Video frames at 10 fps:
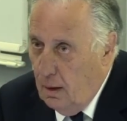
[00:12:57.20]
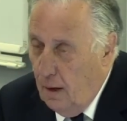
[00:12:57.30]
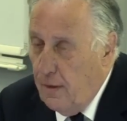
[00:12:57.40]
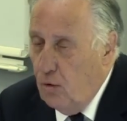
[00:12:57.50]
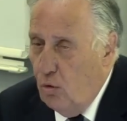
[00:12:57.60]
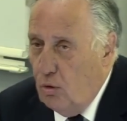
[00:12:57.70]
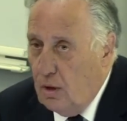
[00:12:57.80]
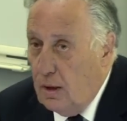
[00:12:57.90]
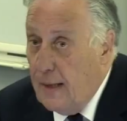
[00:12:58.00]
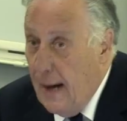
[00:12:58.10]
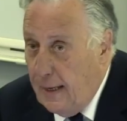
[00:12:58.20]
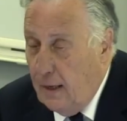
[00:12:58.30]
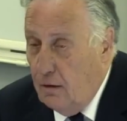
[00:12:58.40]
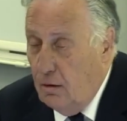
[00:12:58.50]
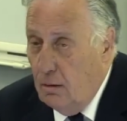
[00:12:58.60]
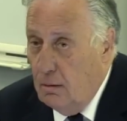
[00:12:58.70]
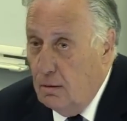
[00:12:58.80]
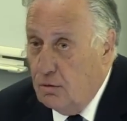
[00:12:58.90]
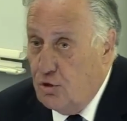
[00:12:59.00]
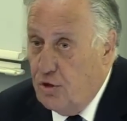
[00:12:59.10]
And they're all gagging
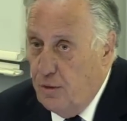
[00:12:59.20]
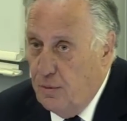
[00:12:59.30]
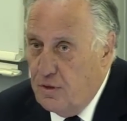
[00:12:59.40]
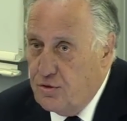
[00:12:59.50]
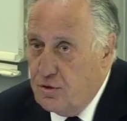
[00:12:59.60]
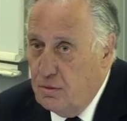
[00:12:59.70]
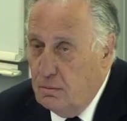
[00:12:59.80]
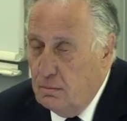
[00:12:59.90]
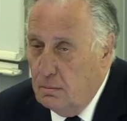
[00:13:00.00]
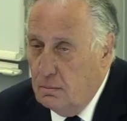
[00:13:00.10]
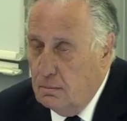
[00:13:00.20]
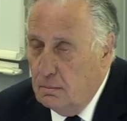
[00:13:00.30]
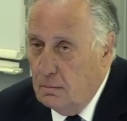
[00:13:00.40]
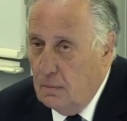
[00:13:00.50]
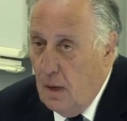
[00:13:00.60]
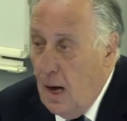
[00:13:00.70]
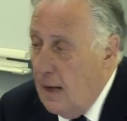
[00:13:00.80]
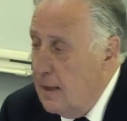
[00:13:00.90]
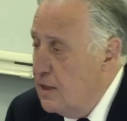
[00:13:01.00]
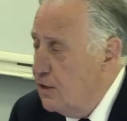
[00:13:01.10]
to trade with us.
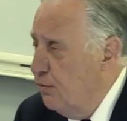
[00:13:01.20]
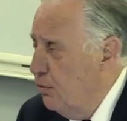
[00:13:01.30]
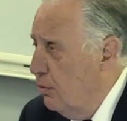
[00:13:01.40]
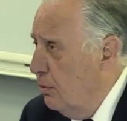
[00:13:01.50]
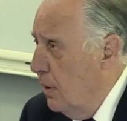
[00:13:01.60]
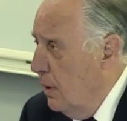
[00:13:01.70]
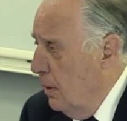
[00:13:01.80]
And as for